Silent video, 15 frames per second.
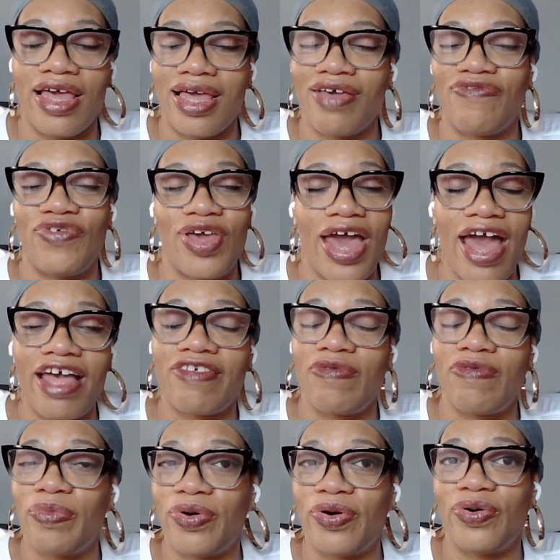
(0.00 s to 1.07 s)
if you ask
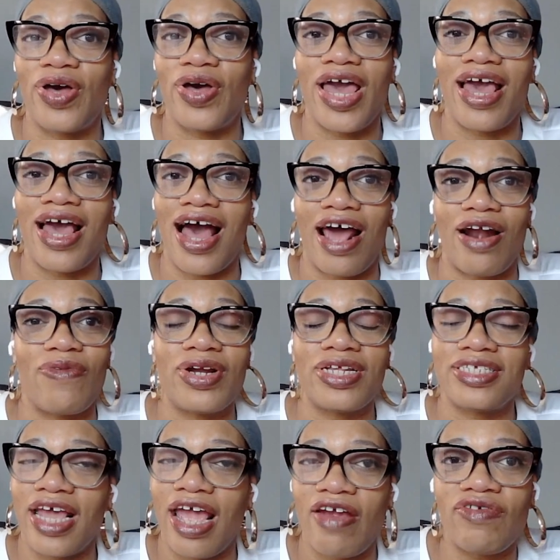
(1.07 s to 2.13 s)
people, I don't want
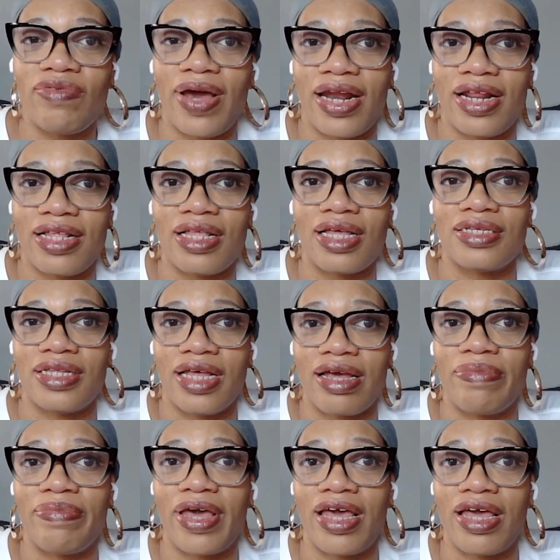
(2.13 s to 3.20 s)
to say everybody thinks they
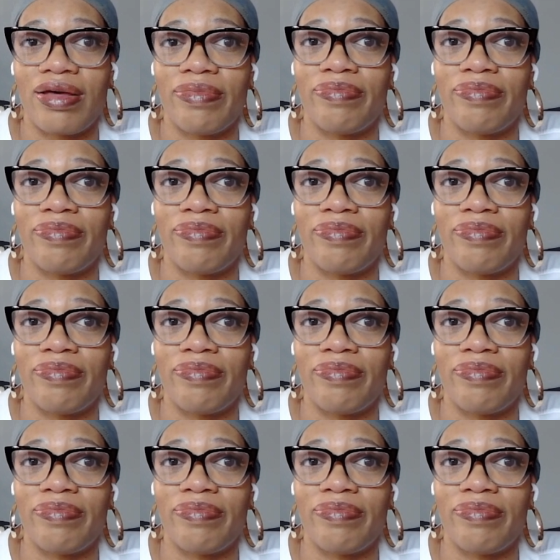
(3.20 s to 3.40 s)
could bake,